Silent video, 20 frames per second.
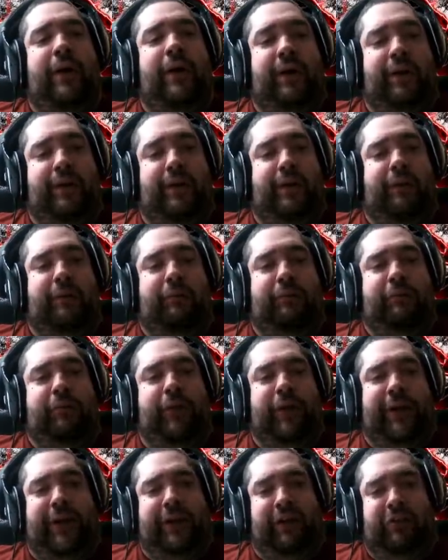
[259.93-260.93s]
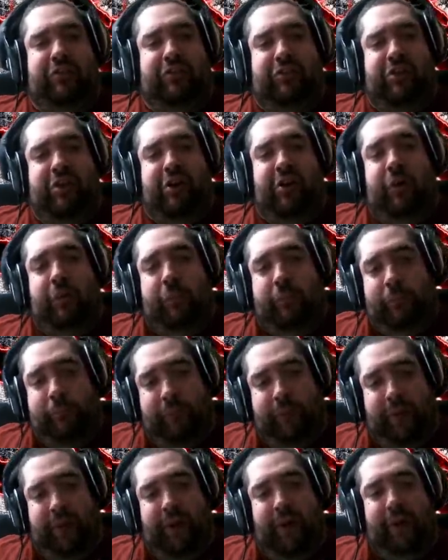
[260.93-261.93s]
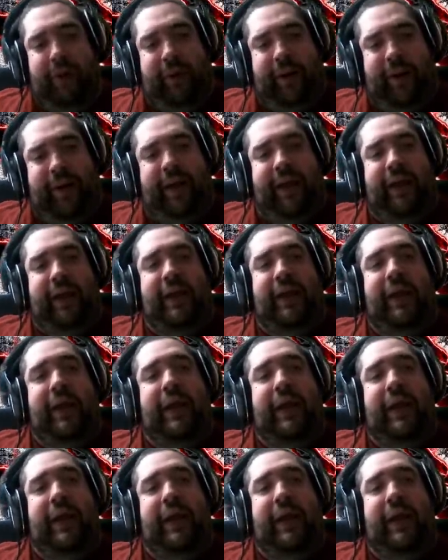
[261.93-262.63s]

the freaking show. Okay?